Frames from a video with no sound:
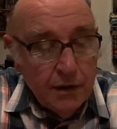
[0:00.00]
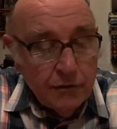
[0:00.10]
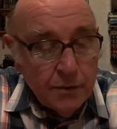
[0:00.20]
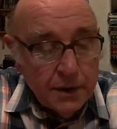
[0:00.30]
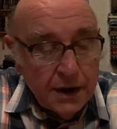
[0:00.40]

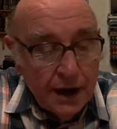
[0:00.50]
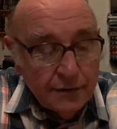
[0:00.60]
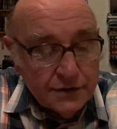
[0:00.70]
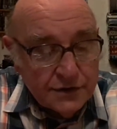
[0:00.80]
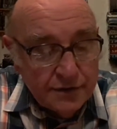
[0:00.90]
the
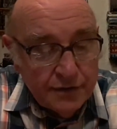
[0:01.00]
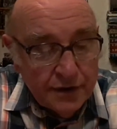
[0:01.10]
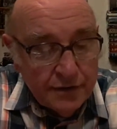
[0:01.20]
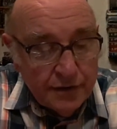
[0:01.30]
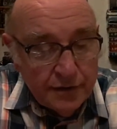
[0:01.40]
covers
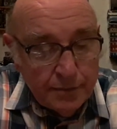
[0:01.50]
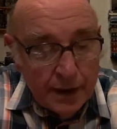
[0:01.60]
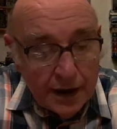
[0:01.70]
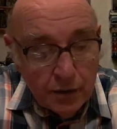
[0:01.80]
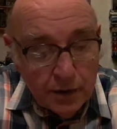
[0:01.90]
of
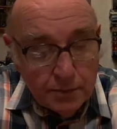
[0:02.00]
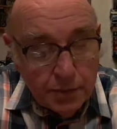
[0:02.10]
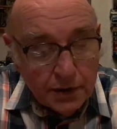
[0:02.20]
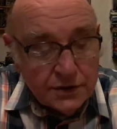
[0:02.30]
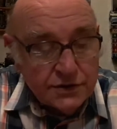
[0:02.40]
Penguin
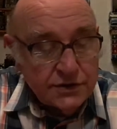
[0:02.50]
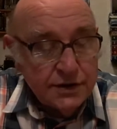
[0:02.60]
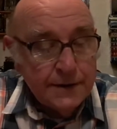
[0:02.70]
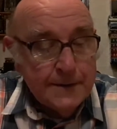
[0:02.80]
books.